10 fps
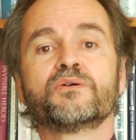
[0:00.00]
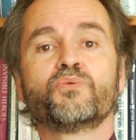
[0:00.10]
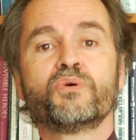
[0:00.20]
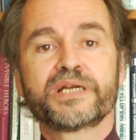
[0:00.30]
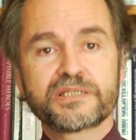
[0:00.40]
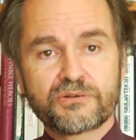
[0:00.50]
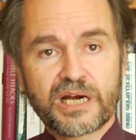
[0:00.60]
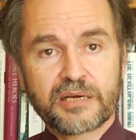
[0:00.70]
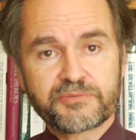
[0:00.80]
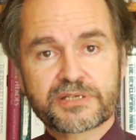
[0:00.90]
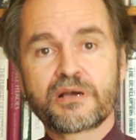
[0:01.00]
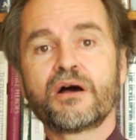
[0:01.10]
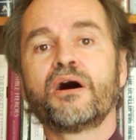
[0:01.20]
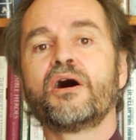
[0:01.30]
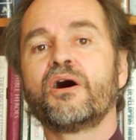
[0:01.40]
When it drops,
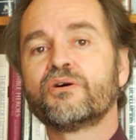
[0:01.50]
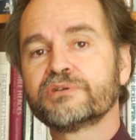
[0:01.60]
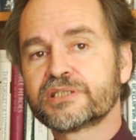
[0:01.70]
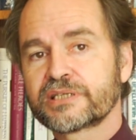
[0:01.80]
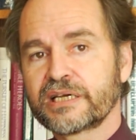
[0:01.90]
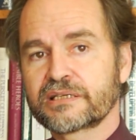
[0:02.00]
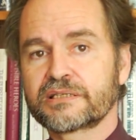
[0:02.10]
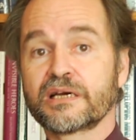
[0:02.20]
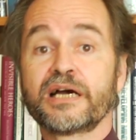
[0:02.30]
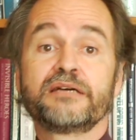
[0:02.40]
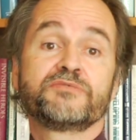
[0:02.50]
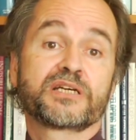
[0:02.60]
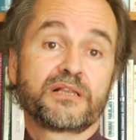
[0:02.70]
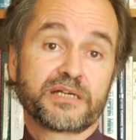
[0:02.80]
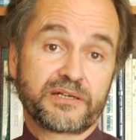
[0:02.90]
always take the time to
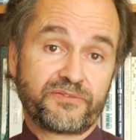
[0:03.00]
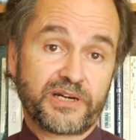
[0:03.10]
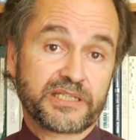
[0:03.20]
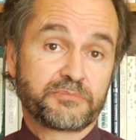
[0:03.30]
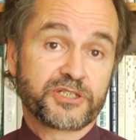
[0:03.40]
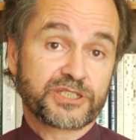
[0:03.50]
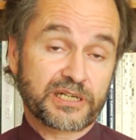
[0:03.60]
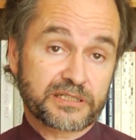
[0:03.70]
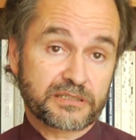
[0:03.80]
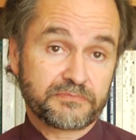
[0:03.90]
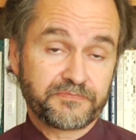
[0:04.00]
clarify the projection.